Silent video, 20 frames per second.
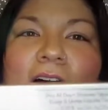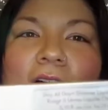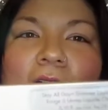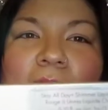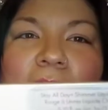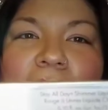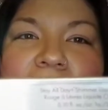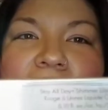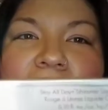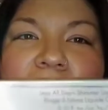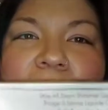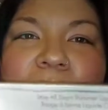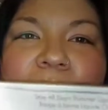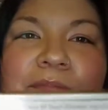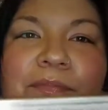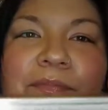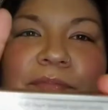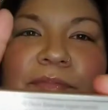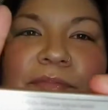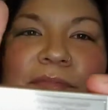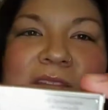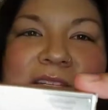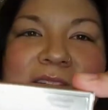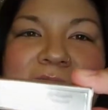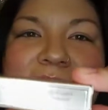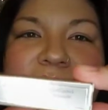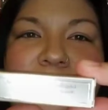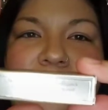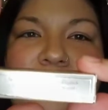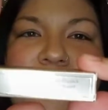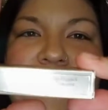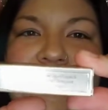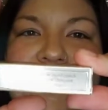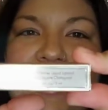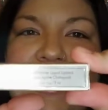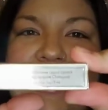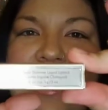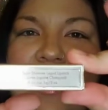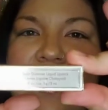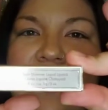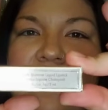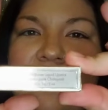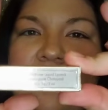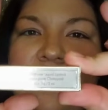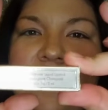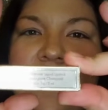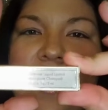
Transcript: Okay, this is from Stila.